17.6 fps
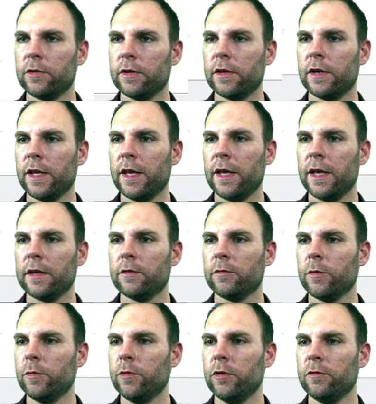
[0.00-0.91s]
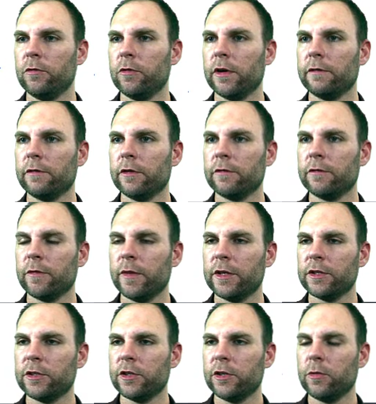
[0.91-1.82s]
can add and remove whatever
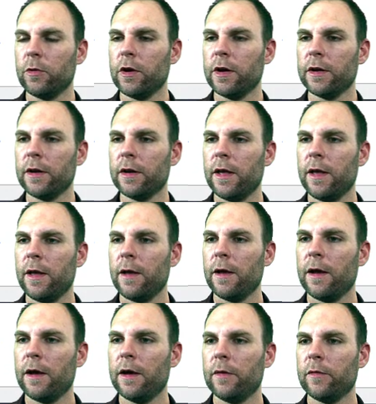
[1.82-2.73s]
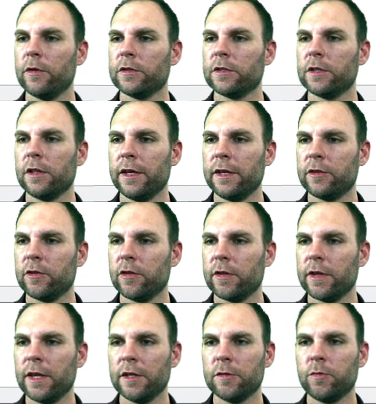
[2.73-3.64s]
information you want. There's a link to a
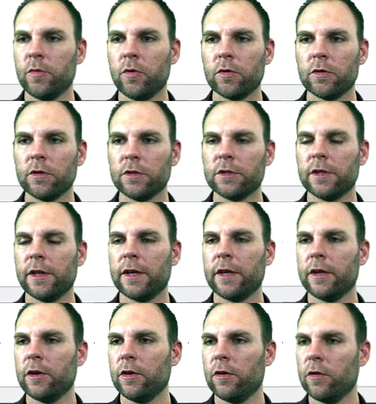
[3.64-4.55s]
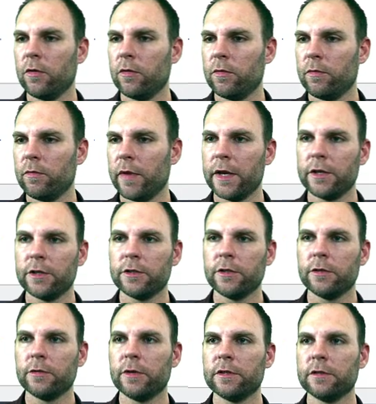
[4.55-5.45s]
guest portal so they can go manage
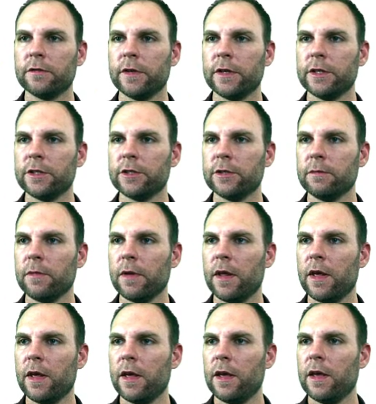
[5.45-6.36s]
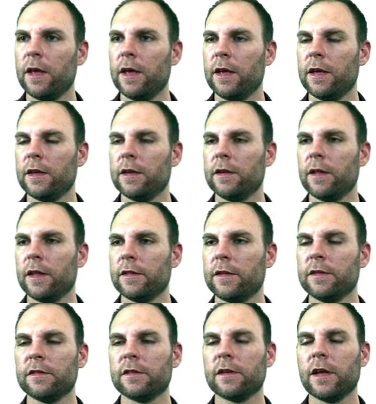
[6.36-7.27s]
their reservation. And at
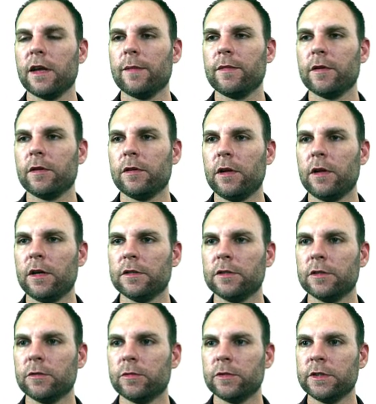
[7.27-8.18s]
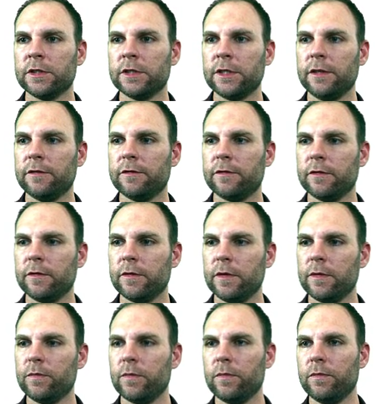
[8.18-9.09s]
this time, they'll also receive
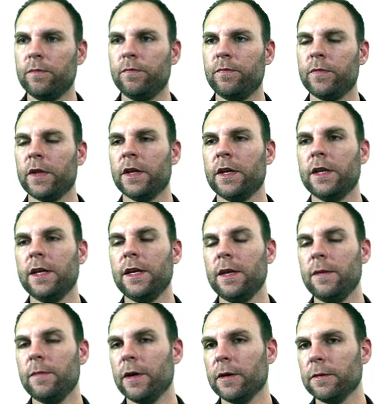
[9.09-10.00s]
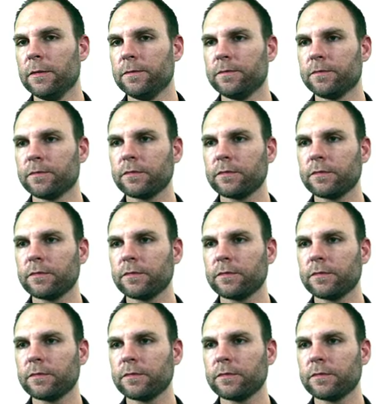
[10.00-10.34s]
an email